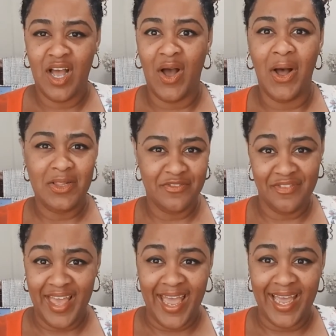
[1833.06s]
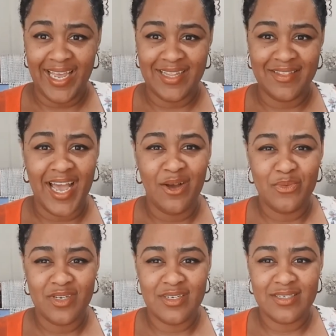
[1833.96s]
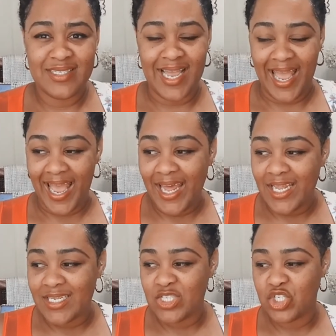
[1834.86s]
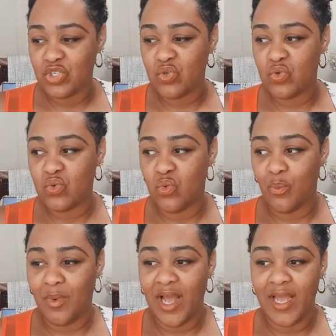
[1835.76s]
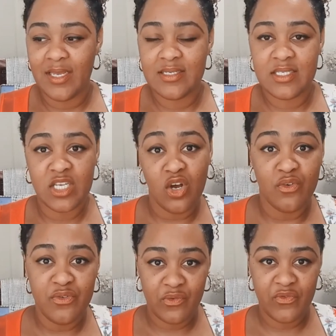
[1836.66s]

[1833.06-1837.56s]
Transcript: all of that. And that was adding to my self